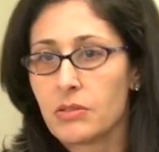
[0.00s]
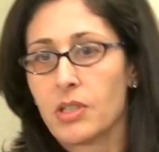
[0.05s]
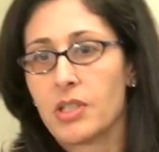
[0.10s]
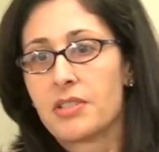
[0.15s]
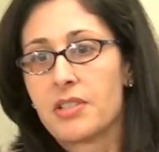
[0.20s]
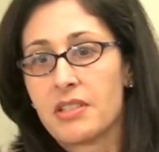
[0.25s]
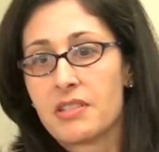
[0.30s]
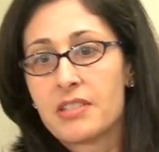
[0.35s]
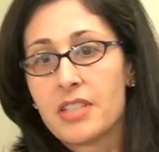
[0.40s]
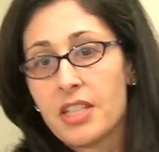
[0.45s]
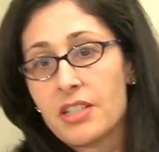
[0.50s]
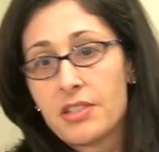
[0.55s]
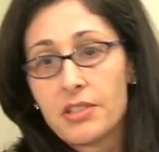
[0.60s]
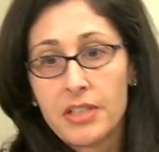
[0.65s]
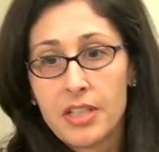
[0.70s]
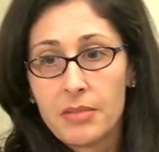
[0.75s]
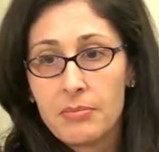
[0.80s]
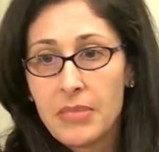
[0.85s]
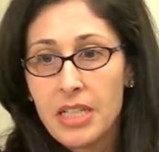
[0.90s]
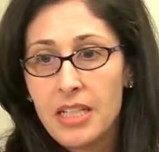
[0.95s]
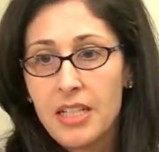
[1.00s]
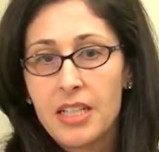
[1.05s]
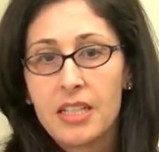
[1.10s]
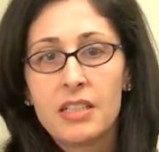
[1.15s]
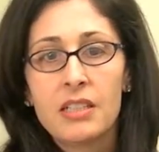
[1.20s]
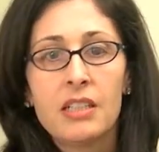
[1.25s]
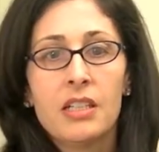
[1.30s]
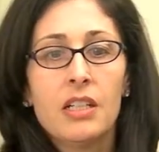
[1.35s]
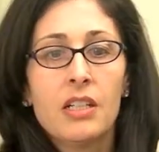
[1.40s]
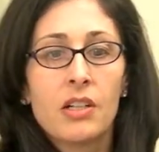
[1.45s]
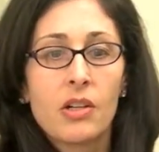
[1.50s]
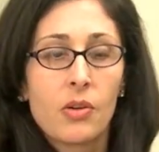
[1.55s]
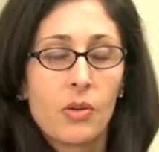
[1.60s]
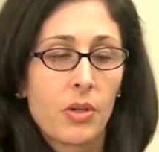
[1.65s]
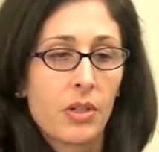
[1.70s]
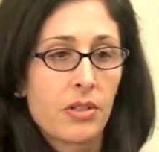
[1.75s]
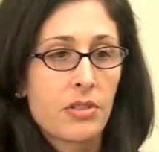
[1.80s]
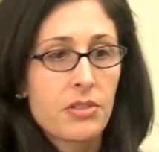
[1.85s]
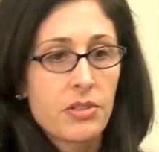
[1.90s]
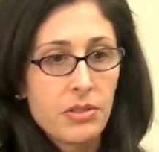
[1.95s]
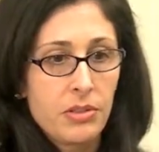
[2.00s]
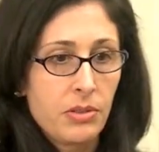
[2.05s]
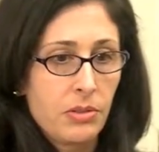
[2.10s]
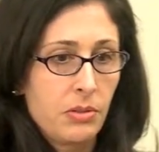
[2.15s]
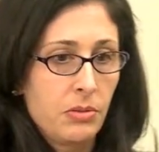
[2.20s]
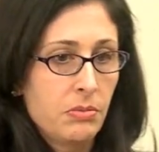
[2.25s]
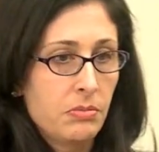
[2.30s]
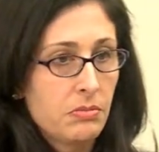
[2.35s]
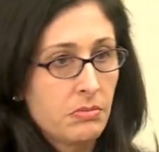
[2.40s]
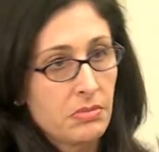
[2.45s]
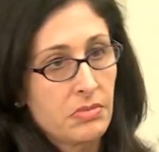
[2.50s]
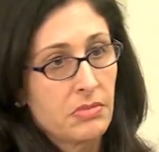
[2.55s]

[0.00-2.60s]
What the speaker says: or to sit during meeting or to